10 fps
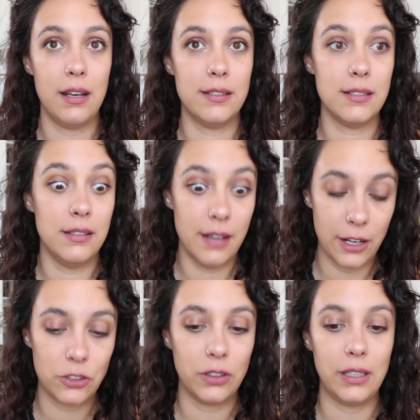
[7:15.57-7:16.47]
is
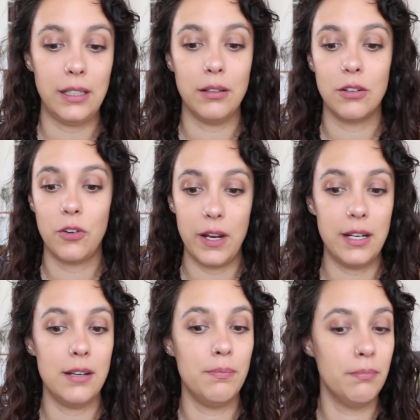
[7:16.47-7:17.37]
naturally
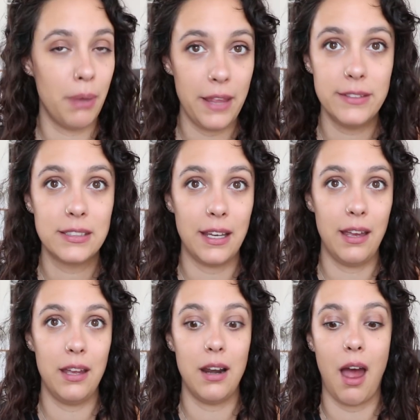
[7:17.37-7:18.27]
created by the skin,